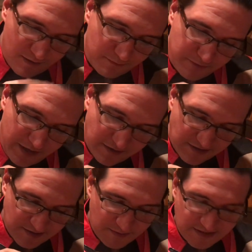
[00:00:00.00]
Okay,
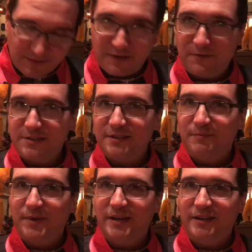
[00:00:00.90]
guess I'm going to take my first little
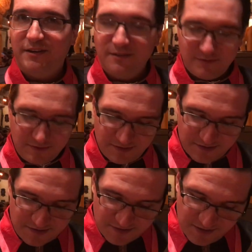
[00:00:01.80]
bite here,
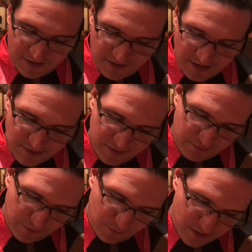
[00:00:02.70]
since that's what
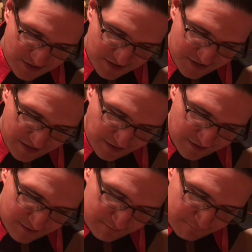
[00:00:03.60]
everyone wants to see.
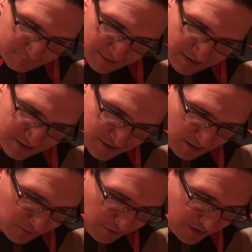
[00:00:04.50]

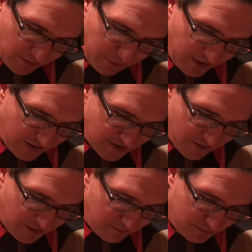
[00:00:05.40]
I'm ruining the prettiness of it.